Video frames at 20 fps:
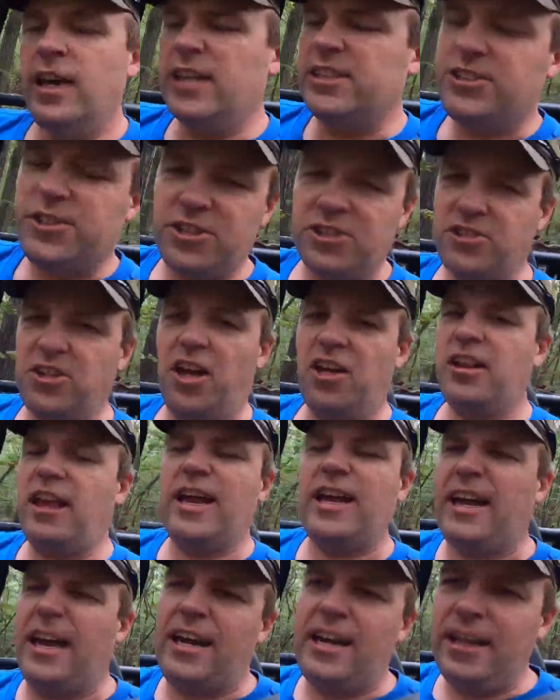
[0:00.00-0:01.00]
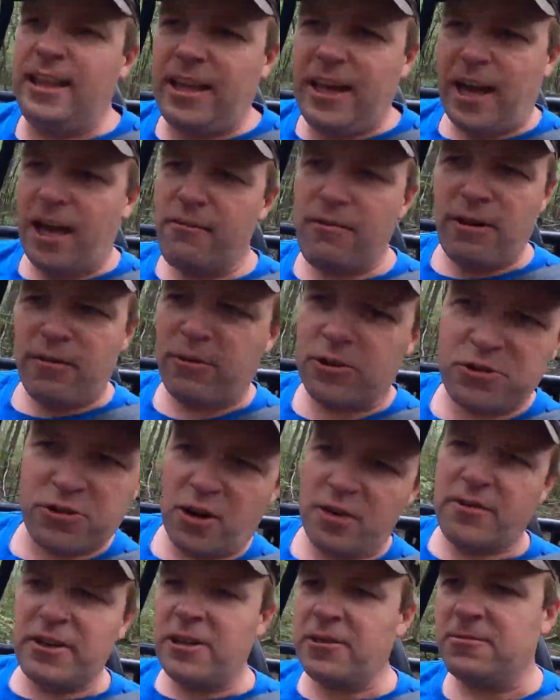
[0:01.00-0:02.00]
It's just unlike anything I've ever
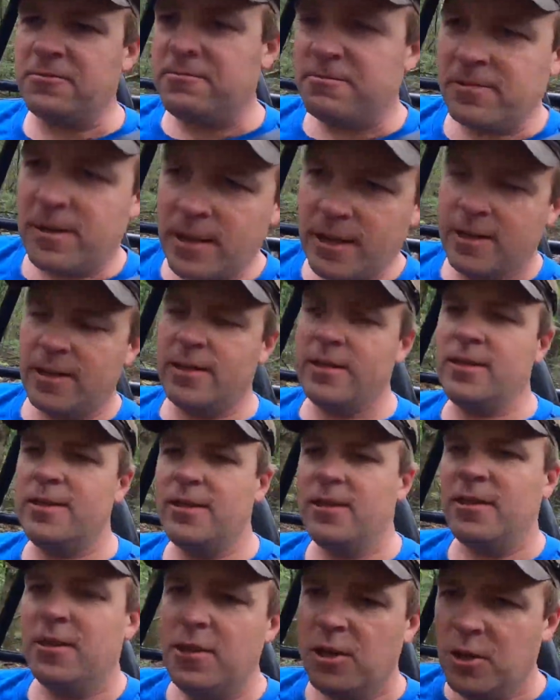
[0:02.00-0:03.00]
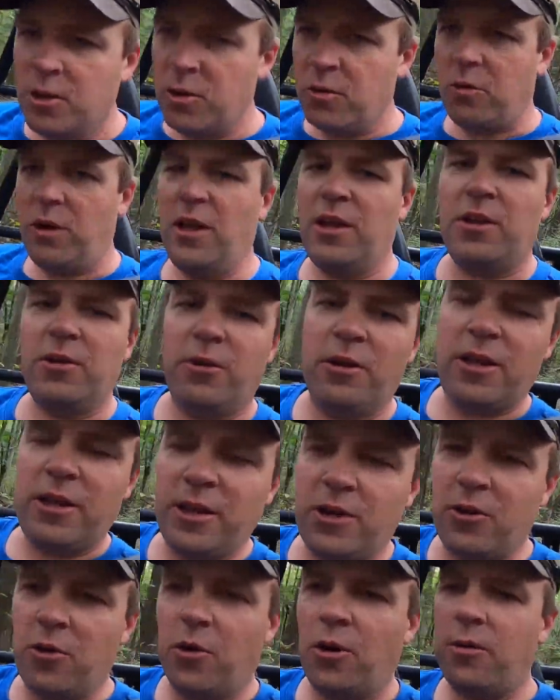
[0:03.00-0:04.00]
driven. Really,
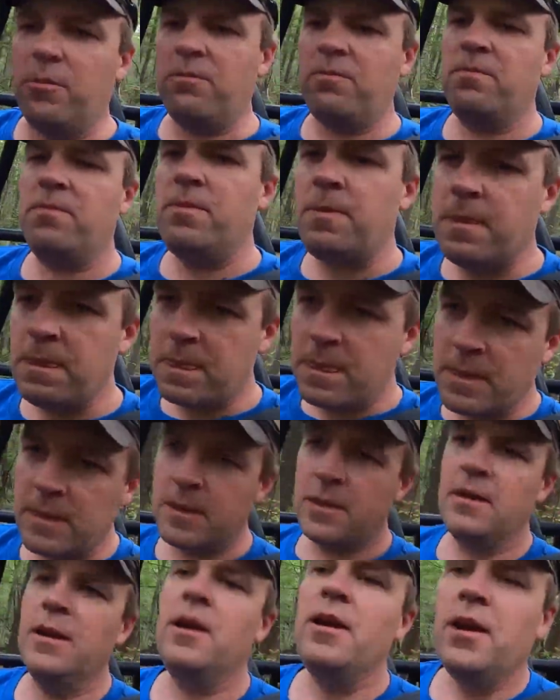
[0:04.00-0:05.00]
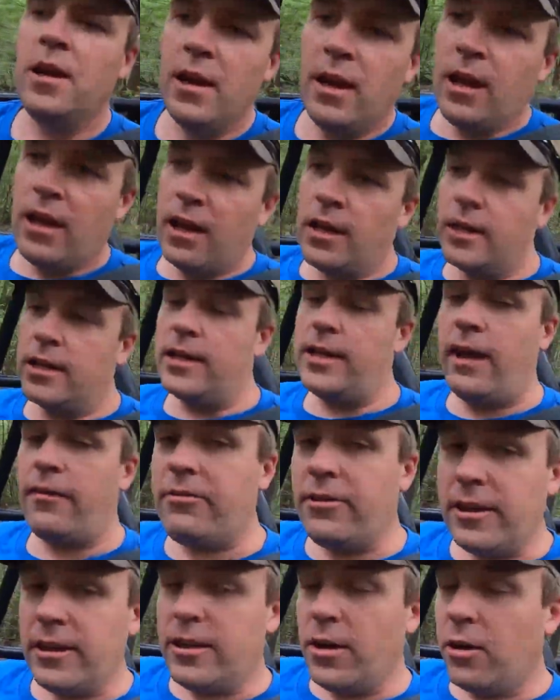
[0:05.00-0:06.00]
really cool. You
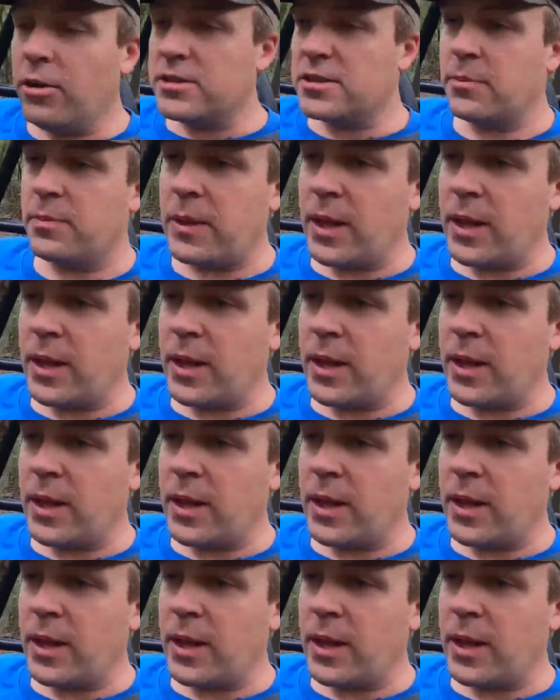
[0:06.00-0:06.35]
definitely know it's a